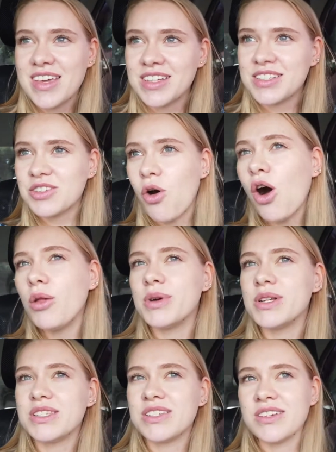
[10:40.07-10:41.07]
it's cold,
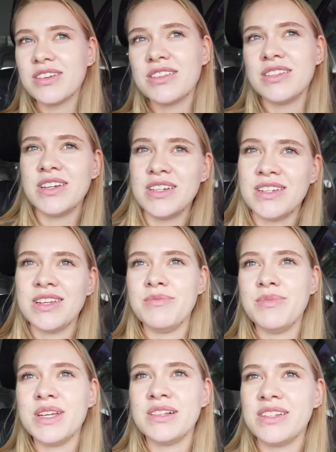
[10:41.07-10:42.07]
but they
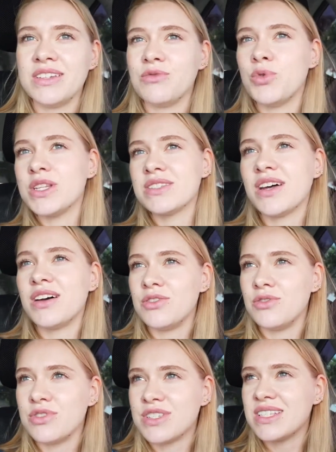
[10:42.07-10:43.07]
build in winter
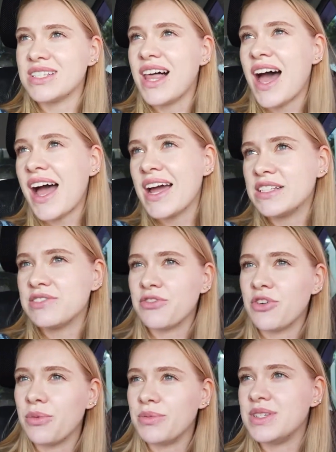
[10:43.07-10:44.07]
those slides
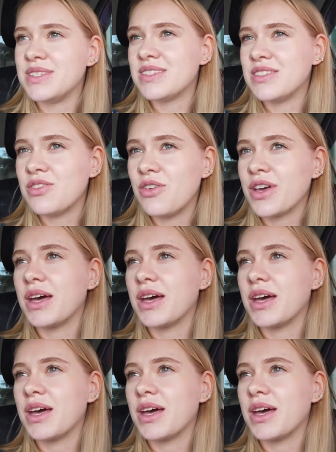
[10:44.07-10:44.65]
from the snow.